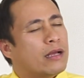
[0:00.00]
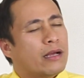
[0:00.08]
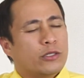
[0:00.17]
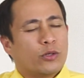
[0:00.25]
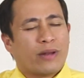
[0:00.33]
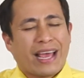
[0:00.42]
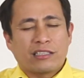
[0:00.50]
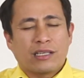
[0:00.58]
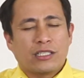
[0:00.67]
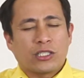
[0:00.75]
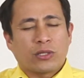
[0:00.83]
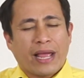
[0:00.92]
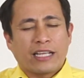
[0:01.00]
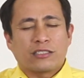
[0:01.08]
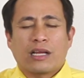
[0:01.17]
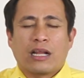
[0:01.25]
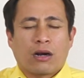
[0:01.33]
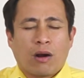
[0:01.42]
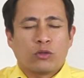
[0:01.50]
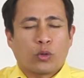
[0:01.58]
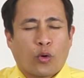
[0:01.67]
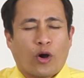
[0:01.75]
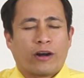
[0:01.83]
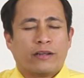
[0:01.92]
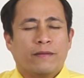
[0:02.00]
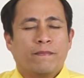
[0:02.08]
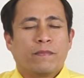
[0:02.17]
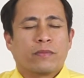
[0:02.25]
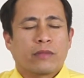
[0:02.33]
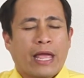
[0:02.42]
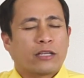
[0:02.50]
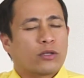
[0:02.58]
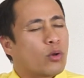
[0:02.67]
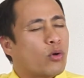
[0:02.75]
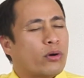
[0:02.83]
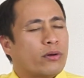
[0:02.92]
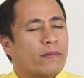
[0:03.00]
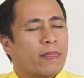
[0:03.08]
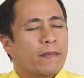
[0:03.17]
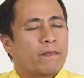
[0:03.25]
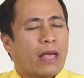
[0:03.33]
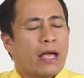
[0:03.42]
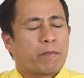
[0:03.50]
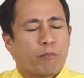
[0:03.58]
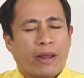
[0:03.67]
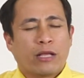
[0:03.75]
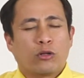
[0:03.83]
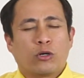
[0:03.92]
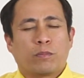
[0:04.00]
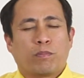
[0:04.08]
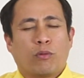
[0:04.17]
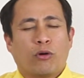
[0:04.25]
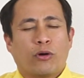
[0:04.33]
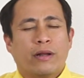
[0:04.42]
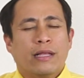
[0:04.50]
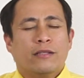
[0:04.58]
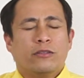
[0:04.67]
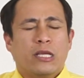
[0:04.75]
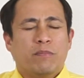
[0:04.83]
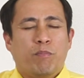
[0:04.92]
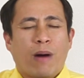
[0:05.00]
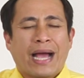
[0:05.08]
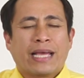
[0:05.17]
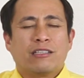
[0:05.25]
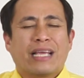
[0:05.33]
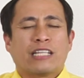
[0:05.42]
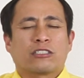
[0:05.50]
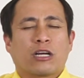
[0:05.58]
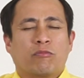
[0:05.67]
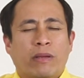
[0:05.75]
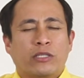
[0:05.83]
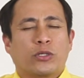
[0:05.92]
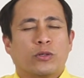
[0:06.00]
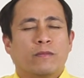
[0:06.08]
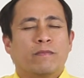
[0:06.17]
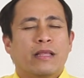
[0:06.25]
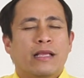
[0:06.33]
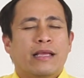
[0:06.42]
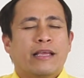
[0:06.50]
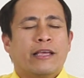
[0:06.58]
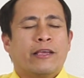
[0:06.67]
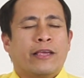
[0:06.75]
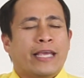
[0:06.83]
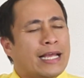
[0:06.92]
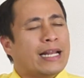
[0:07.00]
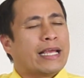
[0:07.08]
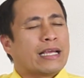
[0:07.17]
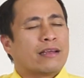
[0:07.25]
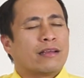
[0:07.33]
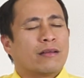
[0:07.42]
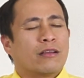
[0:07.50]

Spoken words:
United States, and around the world, thank you, Lord. I pray, Lord, for divine intervention, healing.